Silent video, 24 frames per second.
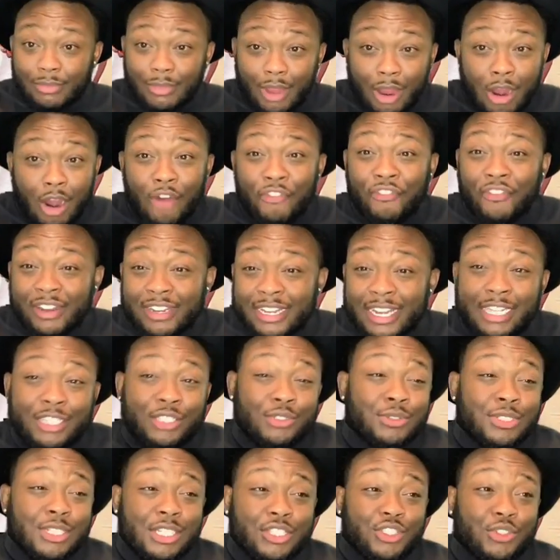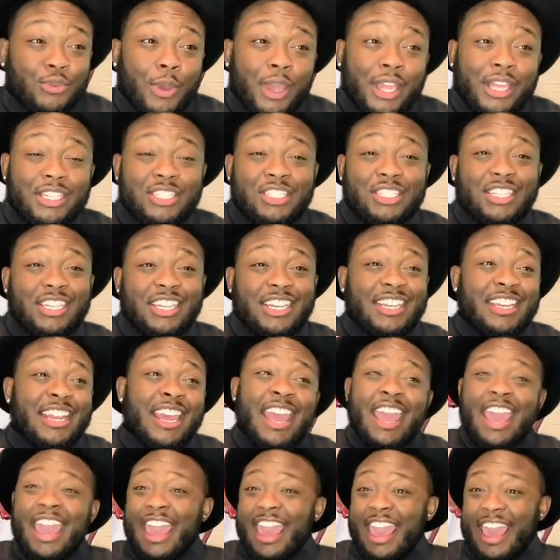her financial situation
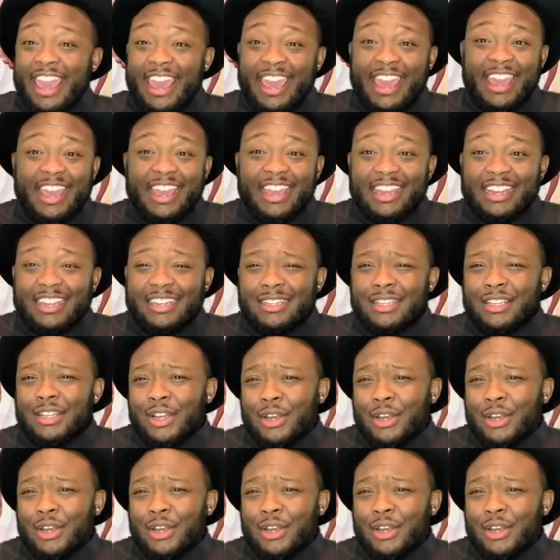and,